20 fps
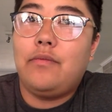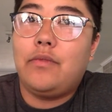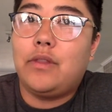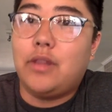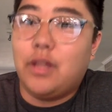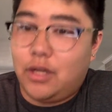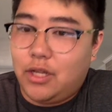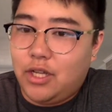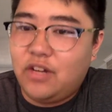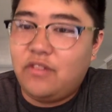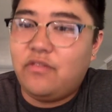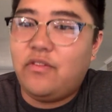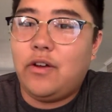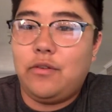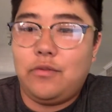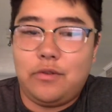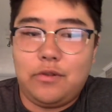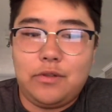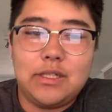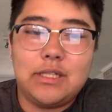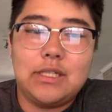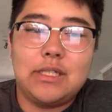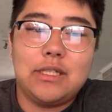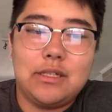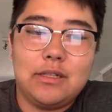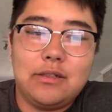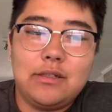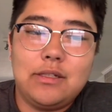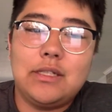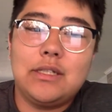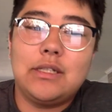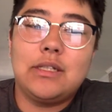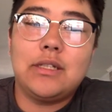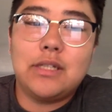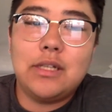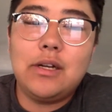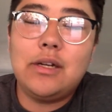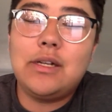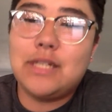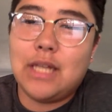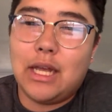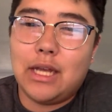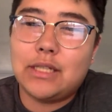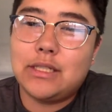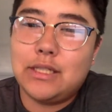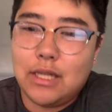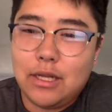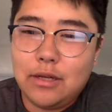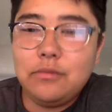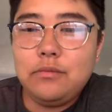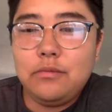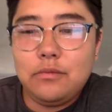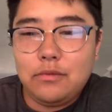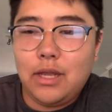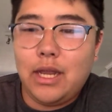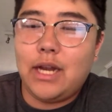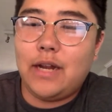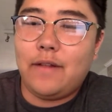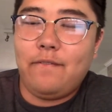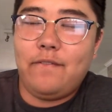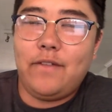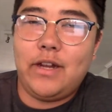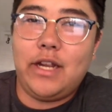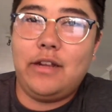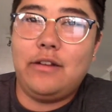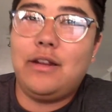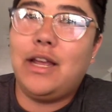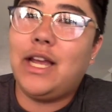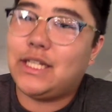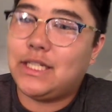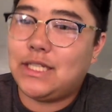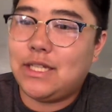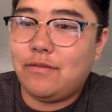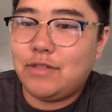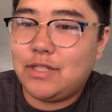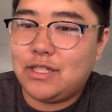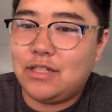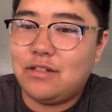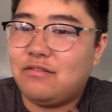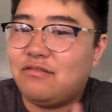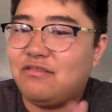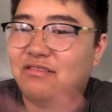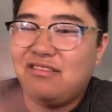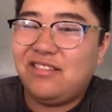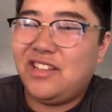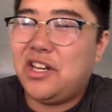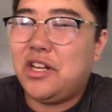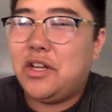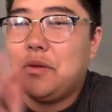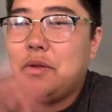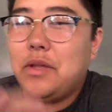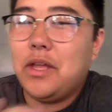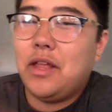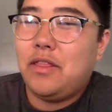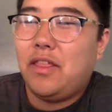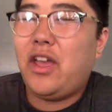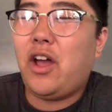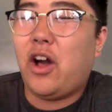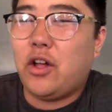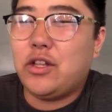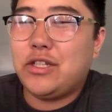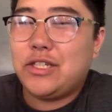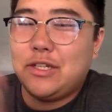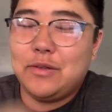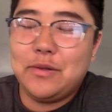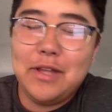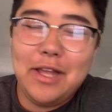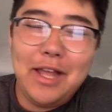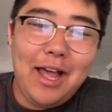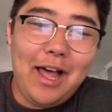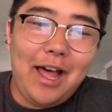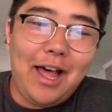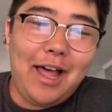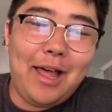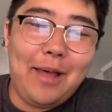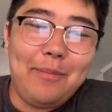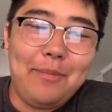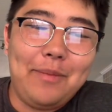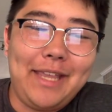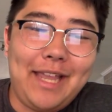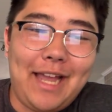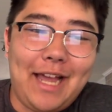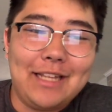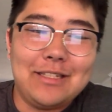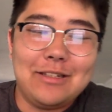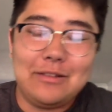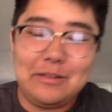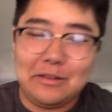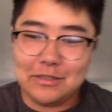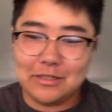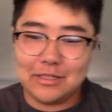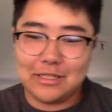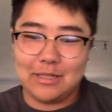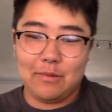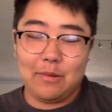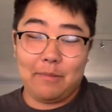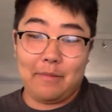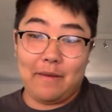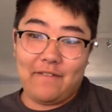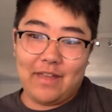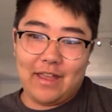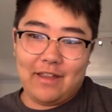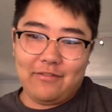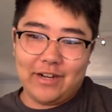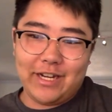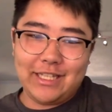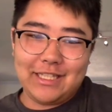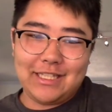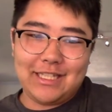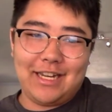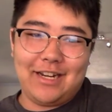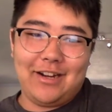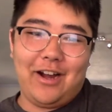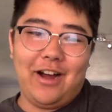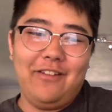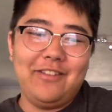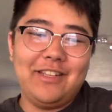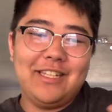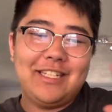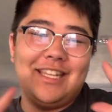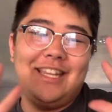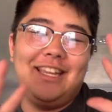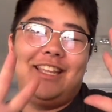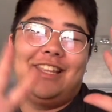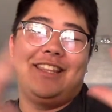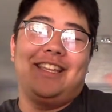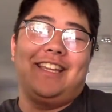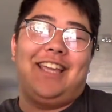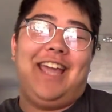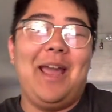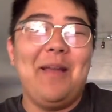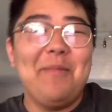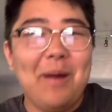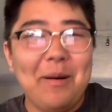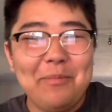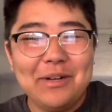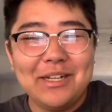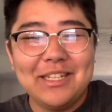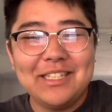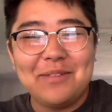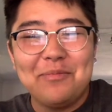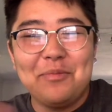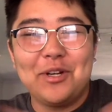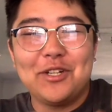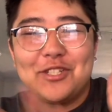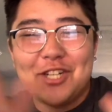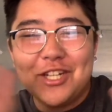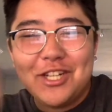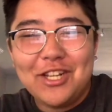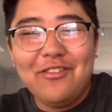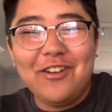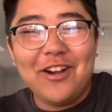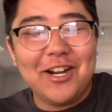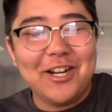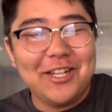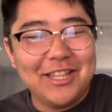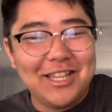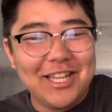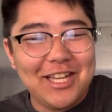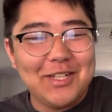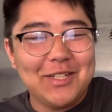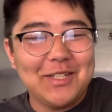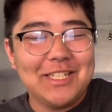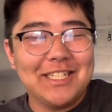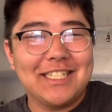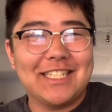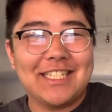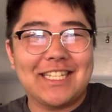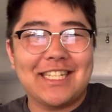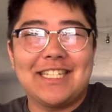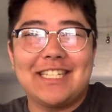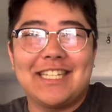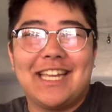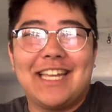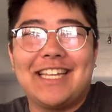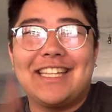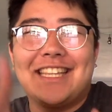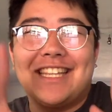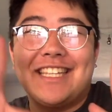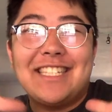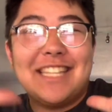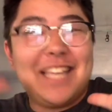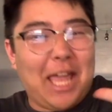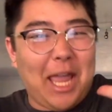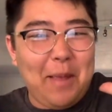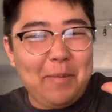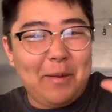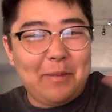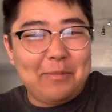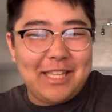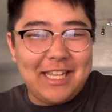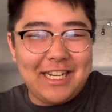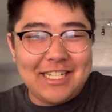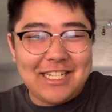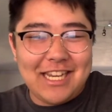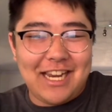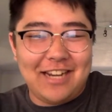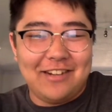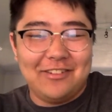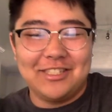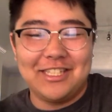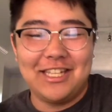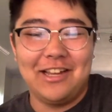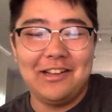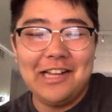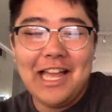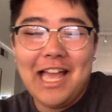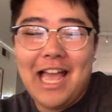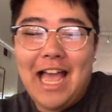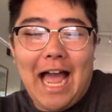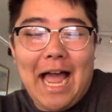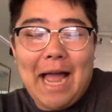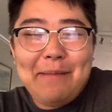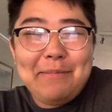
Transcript: The good vocals. So does EXO and Infinite and 17. You know, they all do. But yeah, so those are some of my favorites. And obviously the K-pop ones, I'm pretty sure you've heard those because like this is a K-pop related channel. So I'm